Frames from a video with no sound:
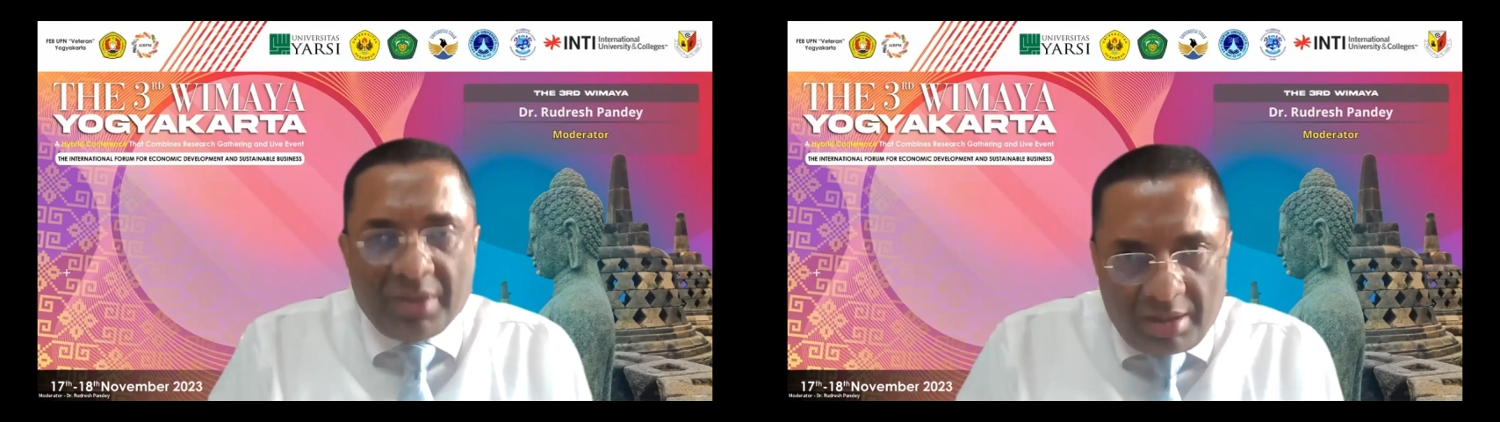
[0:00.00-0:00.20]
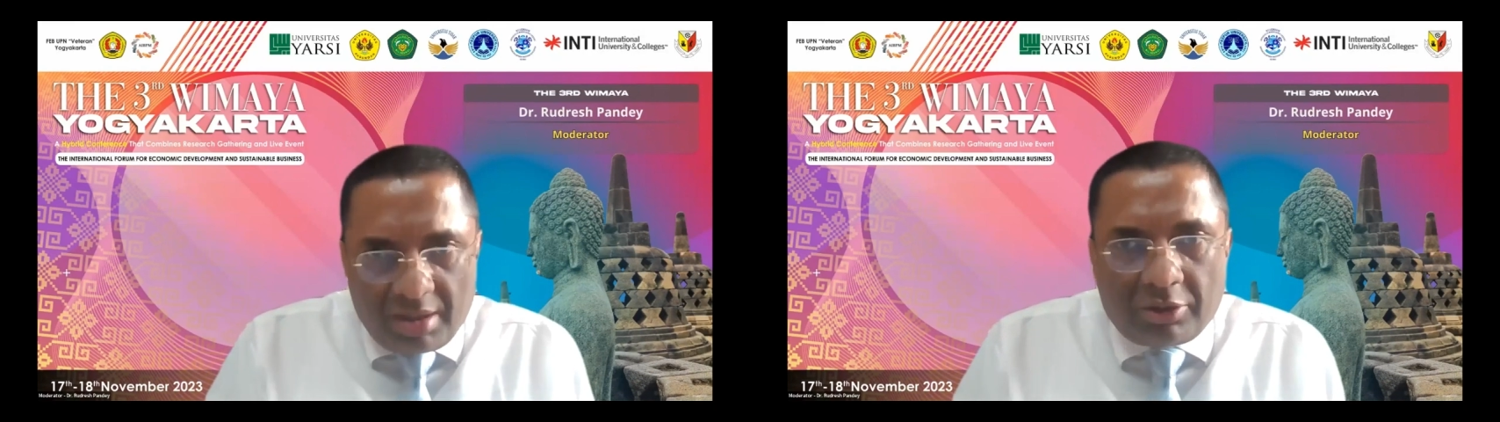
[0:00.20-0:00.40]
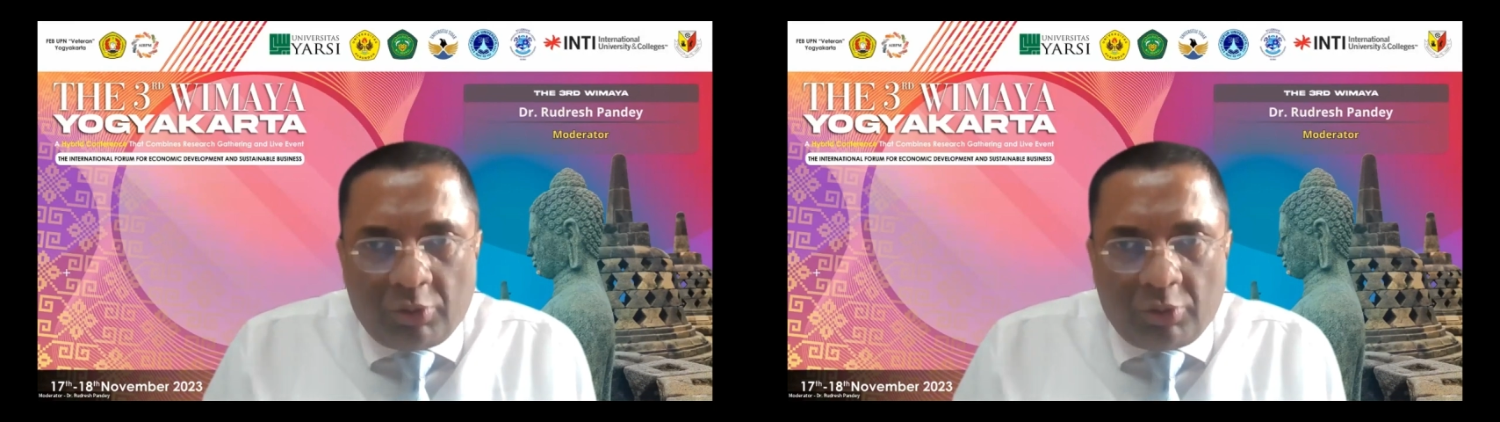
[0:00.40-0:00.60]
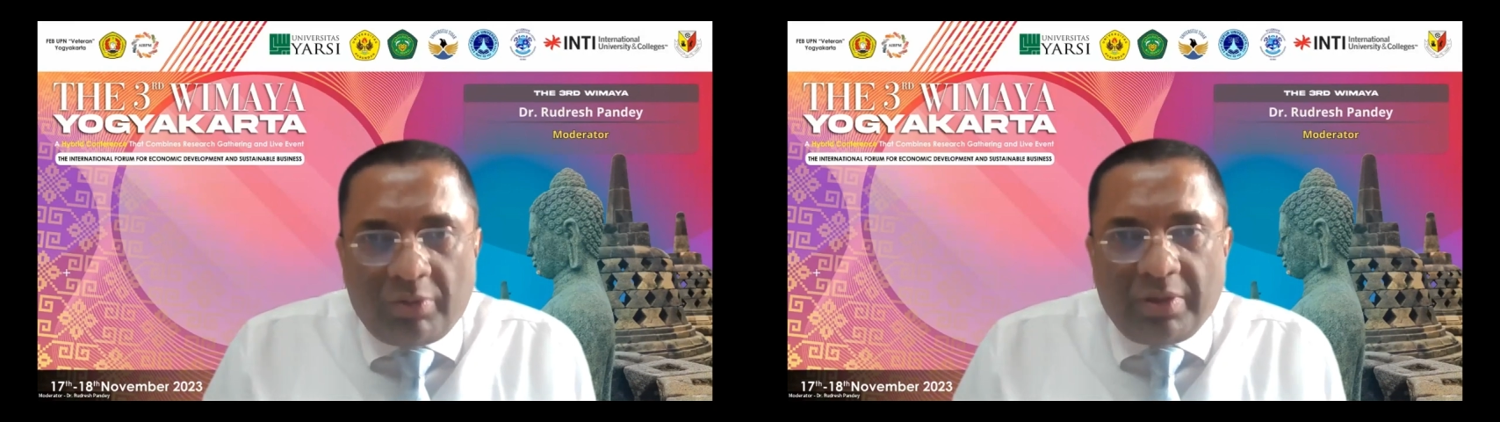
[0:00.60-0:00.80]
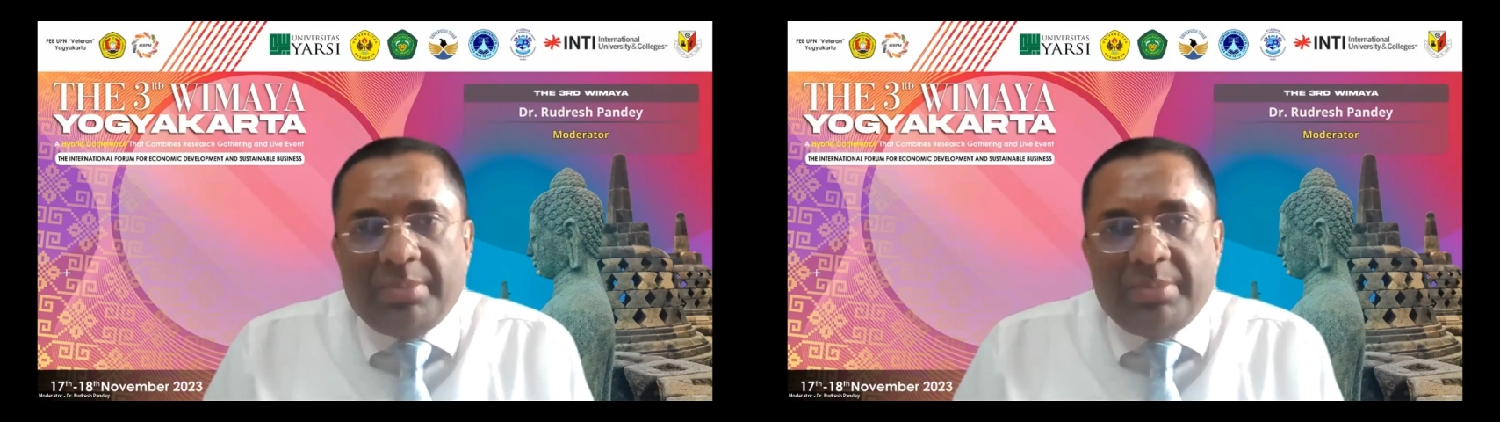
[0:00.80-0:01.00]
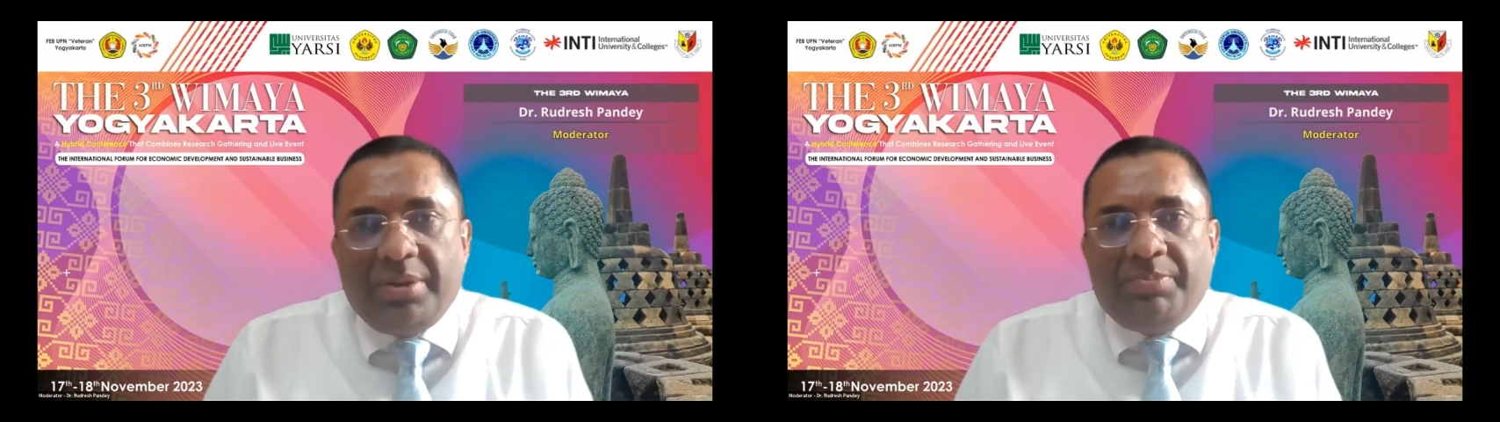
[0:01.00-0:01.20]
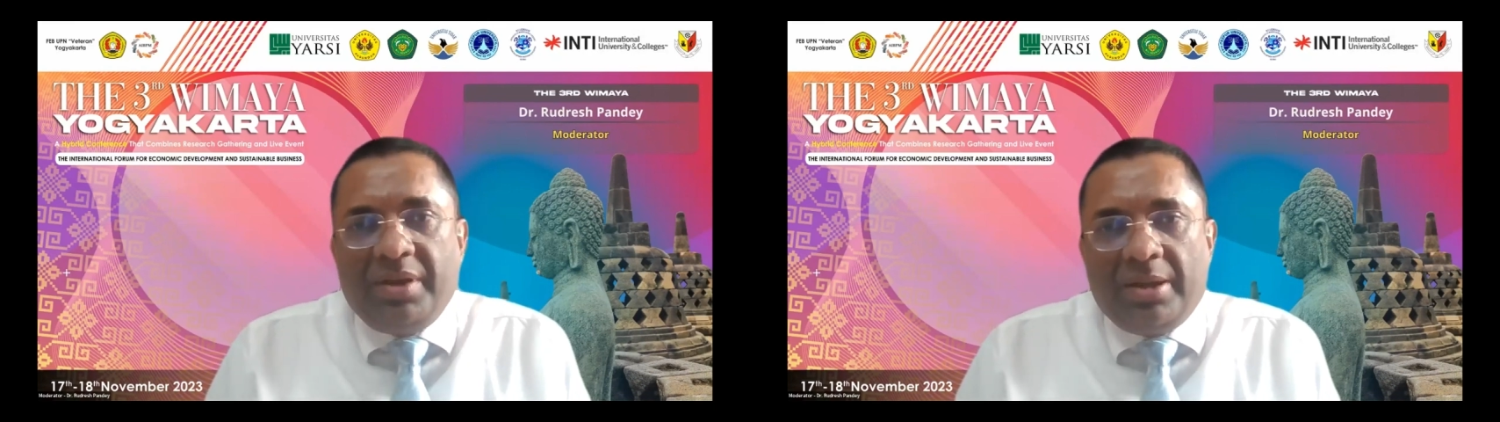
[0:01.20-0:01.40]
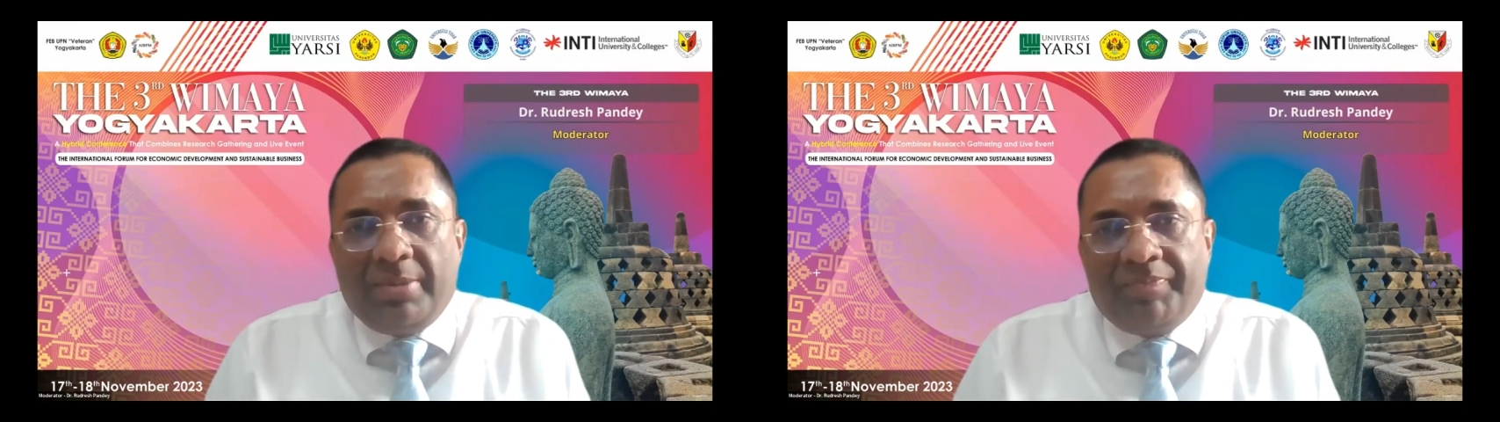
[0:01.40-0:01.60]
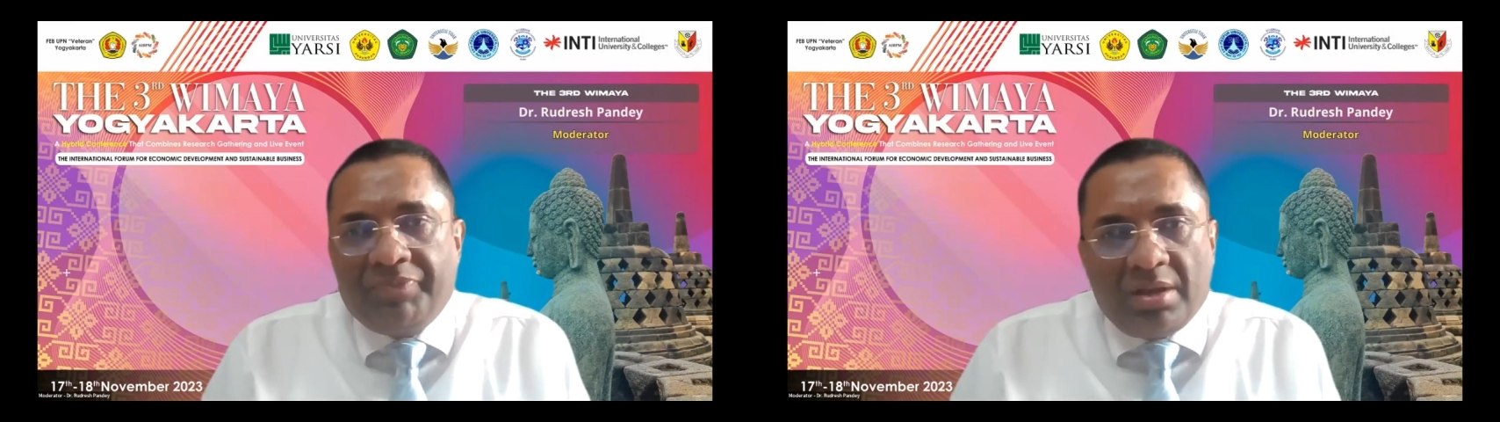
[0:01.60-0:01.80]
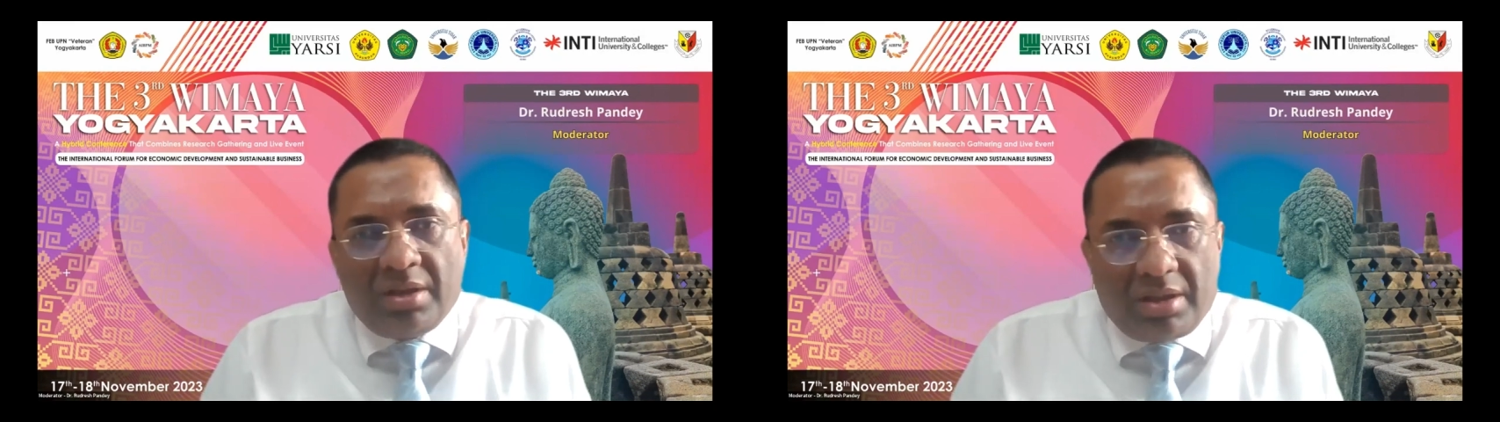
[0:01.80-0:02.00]
through AIBPM
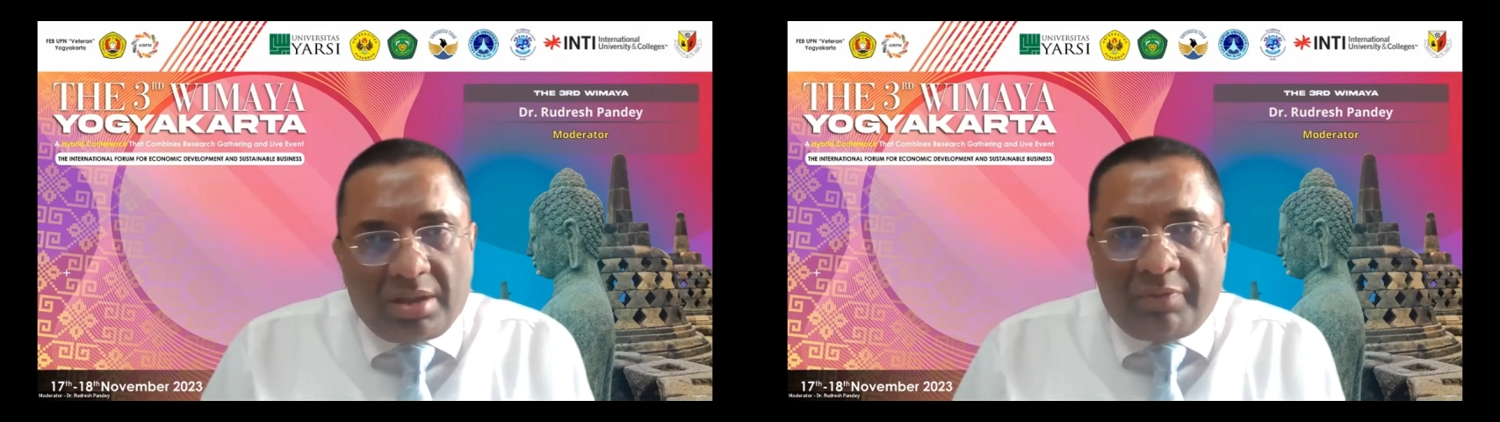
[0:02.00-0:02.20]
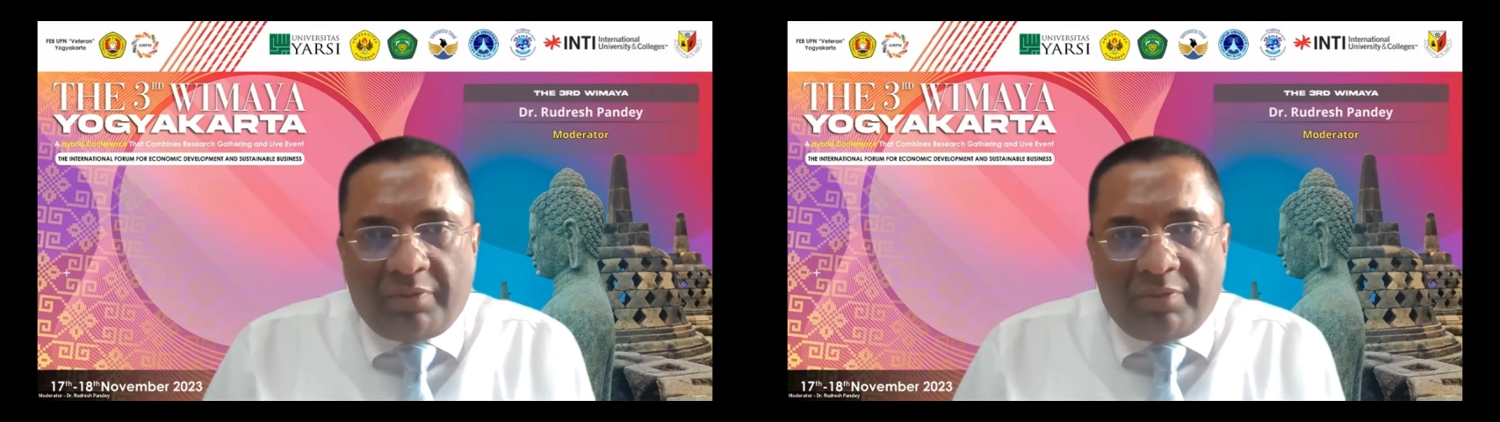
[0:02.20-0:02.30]
when